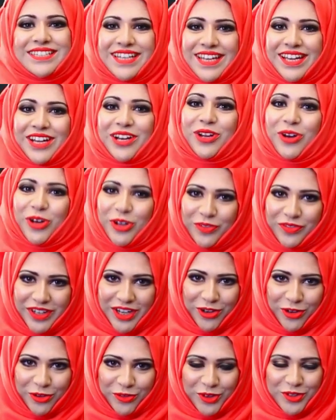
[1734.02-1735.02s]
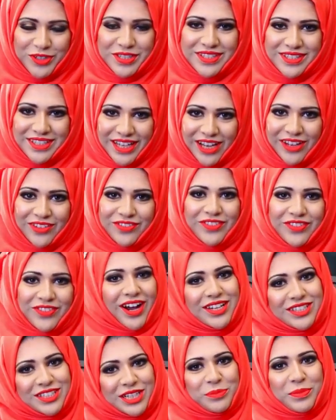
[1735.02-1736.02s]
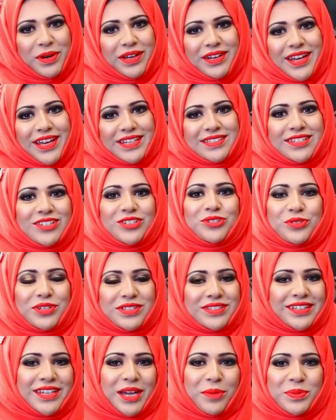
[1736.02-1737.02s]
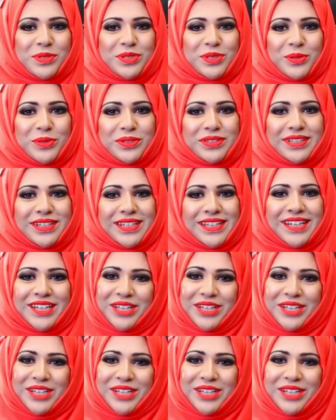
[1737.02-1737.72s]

Take a lot of care of yourself. Until my next interesting episode,